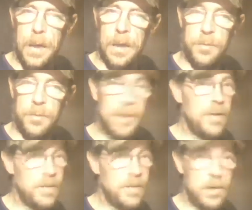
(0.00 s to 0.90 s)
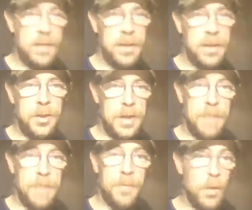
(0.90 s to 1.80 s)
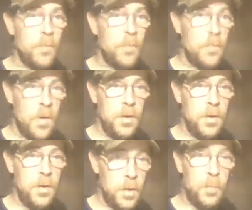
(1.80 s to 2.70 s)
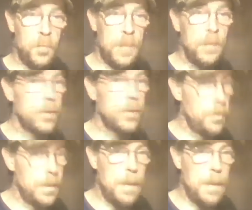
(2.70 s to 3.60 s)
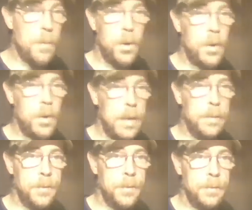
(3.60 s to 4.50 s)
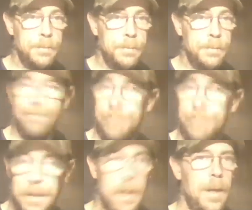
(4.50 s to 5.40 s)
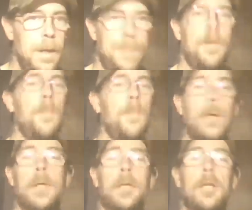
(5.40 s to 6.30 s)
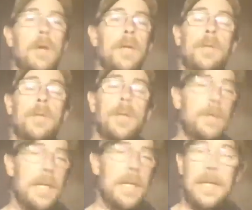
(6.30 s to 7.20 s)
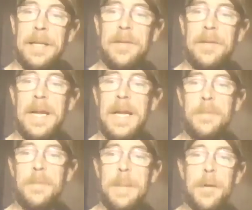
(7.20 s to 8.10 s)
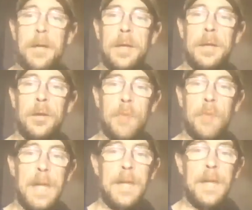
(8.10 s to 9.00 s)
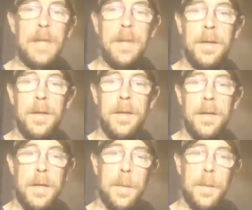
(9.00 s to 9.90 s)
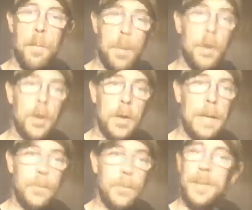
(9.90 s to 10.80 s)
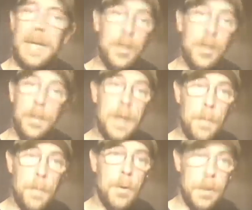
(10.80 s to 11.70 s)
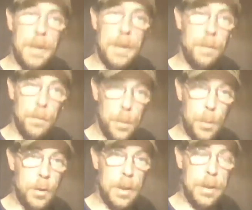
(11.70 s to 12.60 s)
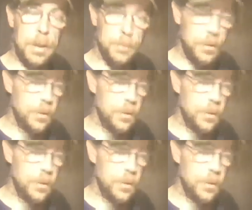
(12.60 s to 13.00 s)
especially after SHTF, those furs, those pellets could become barter items. Well, probably not the greatest in this day and age. Maybe not the greatest barter items, but they could become barter items.